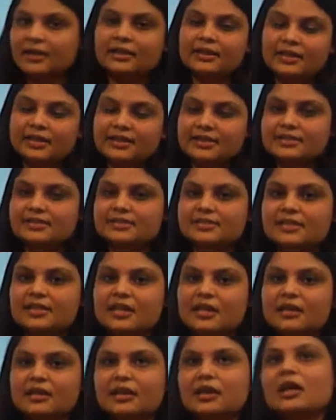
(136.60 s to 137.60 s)
It is
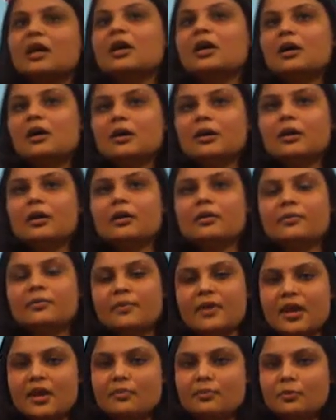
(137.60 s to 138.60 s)
near the
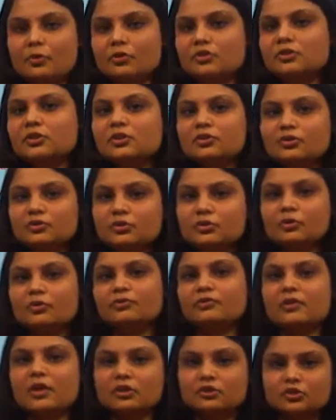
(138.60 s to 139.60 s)
airport, so
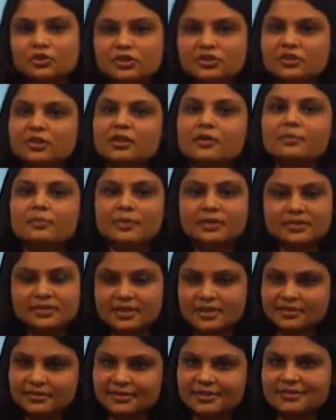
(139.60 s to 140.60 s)
fluctuation of
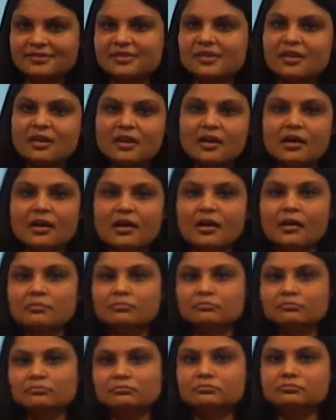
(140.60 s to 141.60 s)
business is
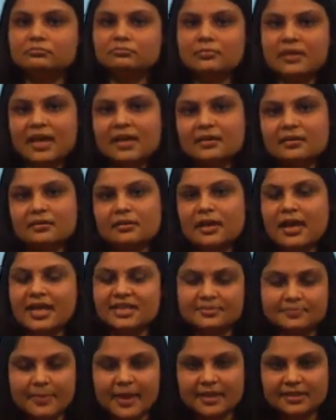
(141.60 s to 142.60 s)

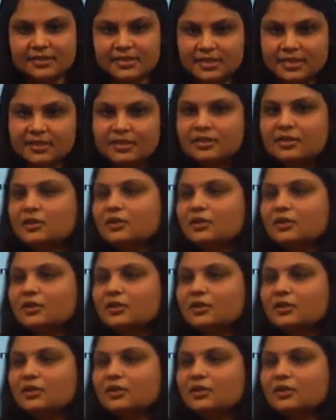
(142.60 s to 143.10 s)
expected.